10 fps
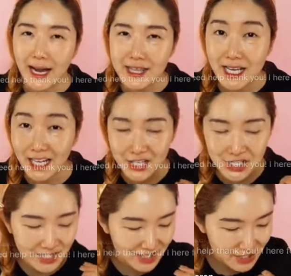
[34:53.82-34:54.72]
I think I
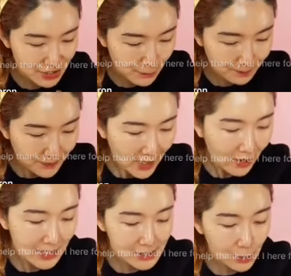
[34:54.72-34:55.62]
should get it too.
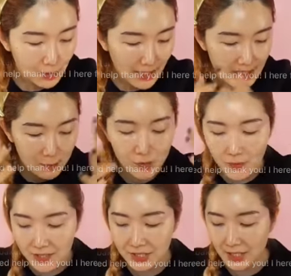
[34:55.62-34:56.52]
All right, so let's
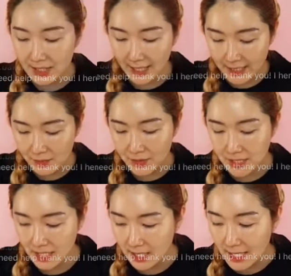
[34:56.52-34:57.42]
move on to the next
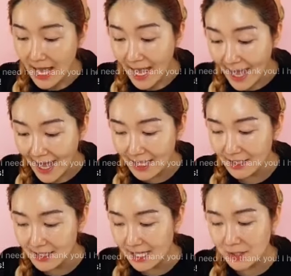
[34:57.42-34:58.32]
routine.
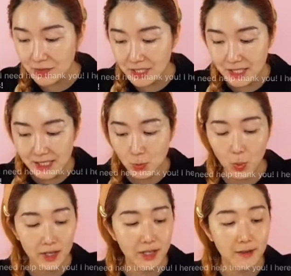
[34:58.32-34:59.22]
And the next routine is
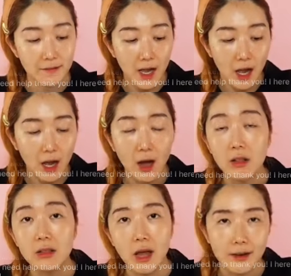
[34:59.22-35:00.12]
one of uh,
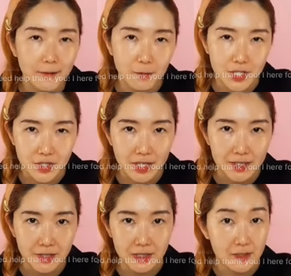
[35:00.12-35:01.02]
a lot of Wish
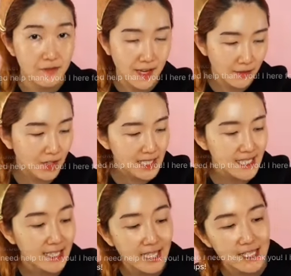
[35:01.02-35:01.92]
Trenders
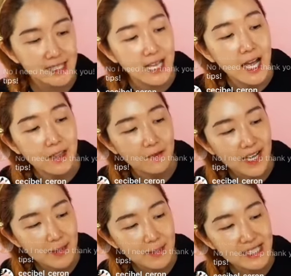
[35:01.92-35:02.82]
favorites, and it is the
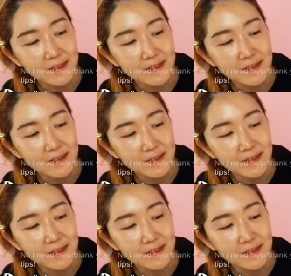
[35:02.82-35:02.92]
Vitamin